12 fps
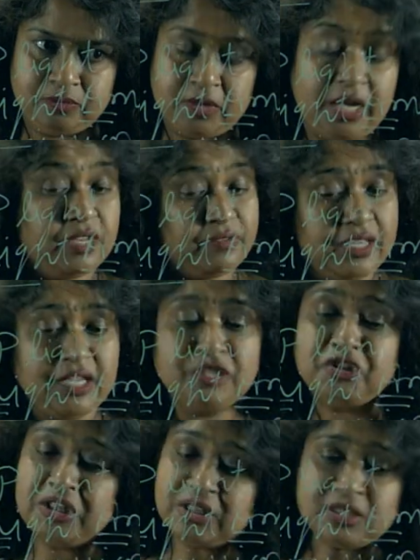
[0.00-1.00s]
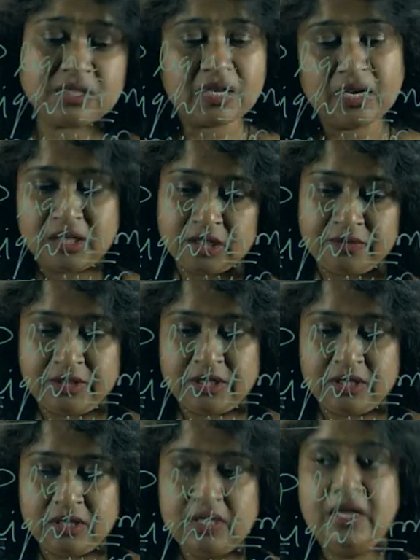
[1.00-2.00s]
And if I can change its
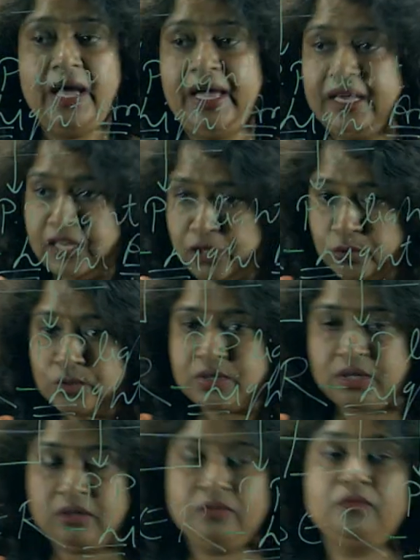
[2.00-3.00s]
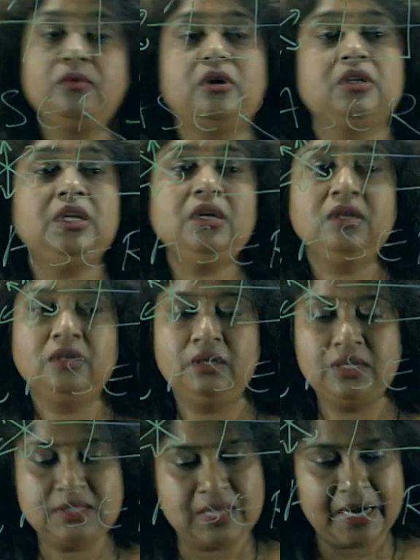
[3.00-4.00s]
conductivity, I can use it for the
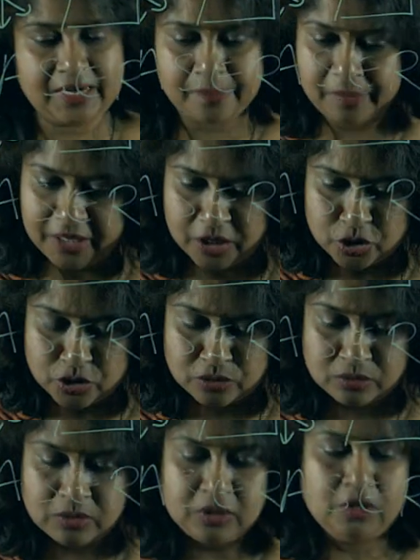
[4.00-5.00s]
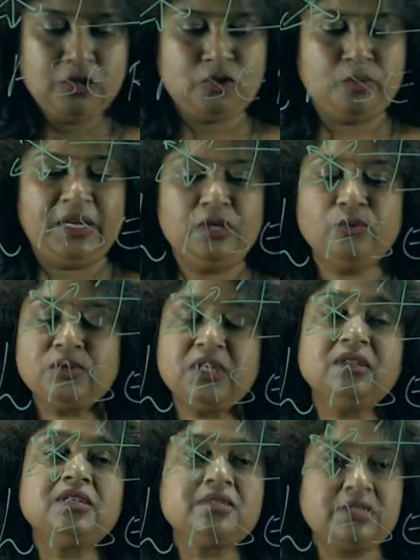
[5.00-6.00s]
desired application. So, by
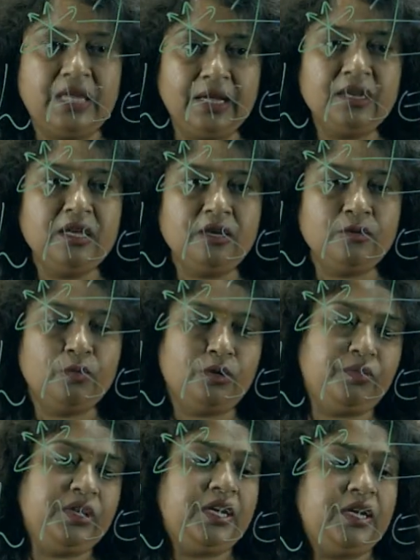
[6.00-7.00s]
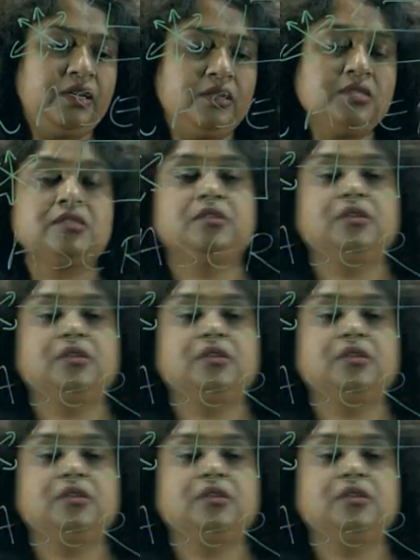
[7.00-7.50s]
using this technique, what we get is